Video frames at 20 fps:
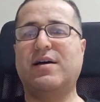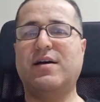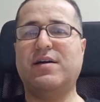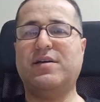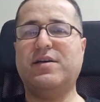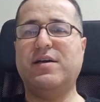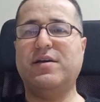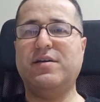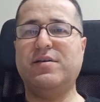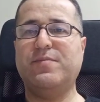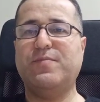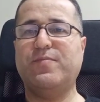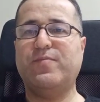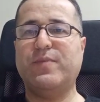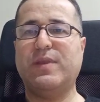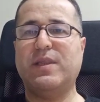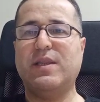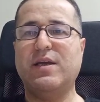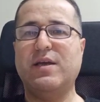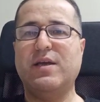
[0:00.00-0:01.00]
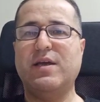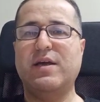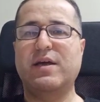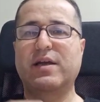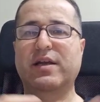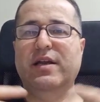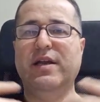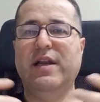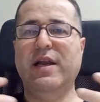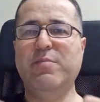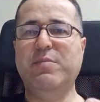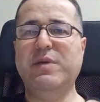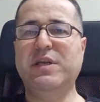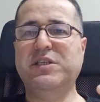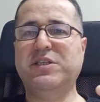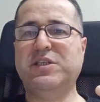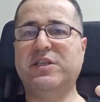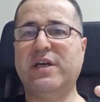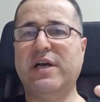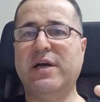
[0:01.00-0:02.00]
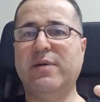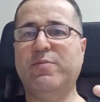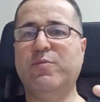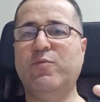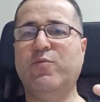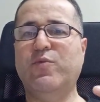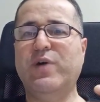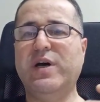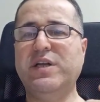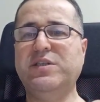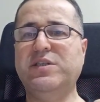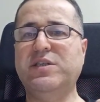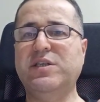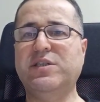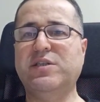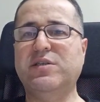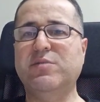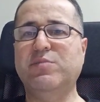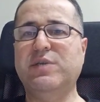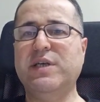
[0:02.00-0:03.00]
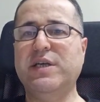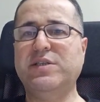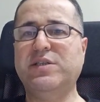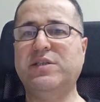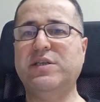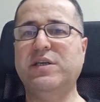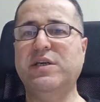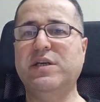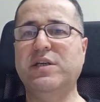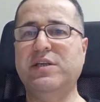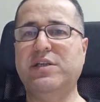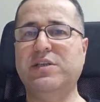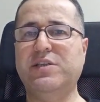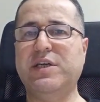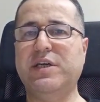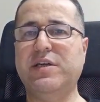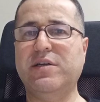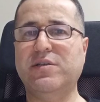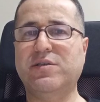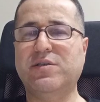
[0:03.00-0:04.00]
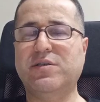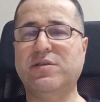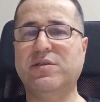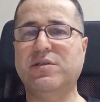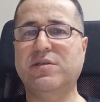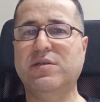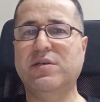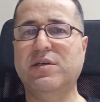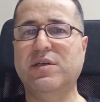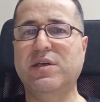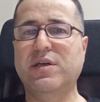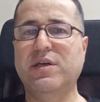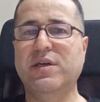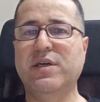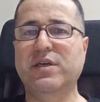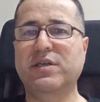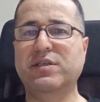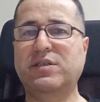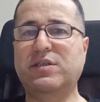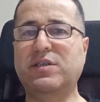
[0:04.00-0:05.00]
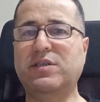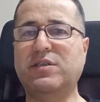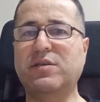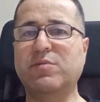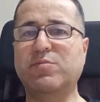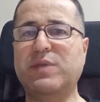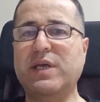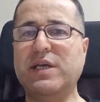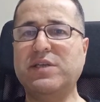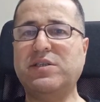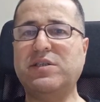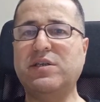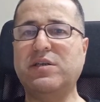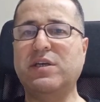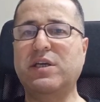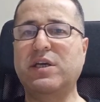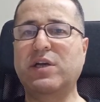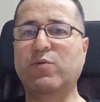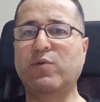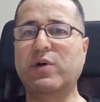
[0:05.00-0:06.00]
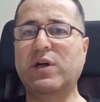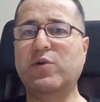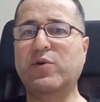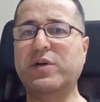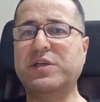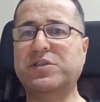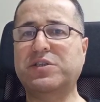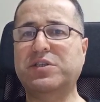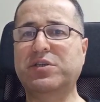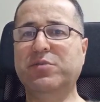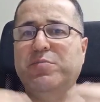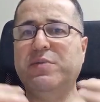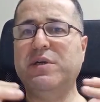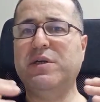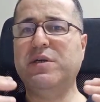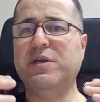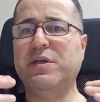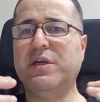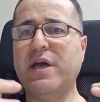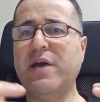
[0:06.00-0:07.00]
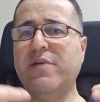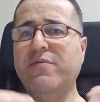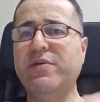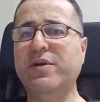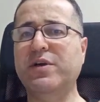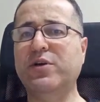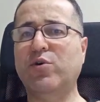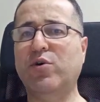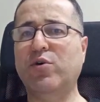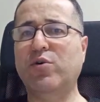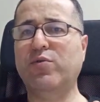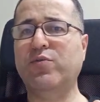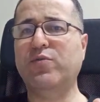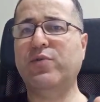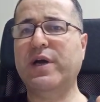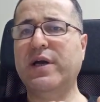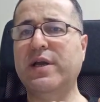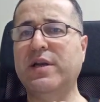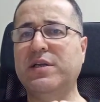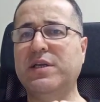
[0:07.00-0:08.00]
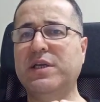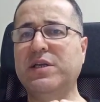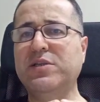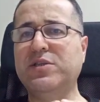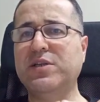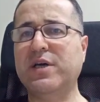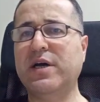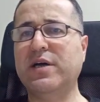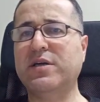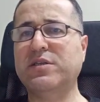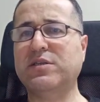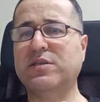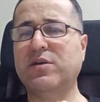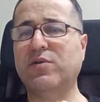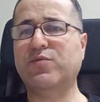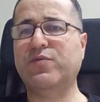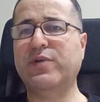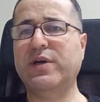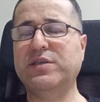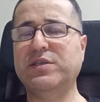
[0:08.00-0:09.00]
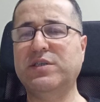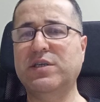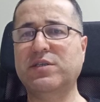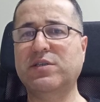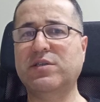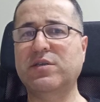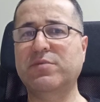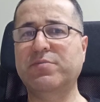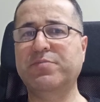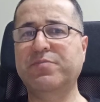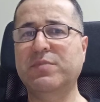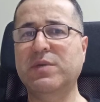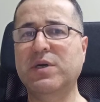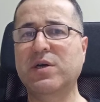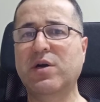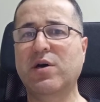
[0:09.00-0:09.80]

Okay, let me describe what system testing in details. System testing evaluates the behavior of an entire software system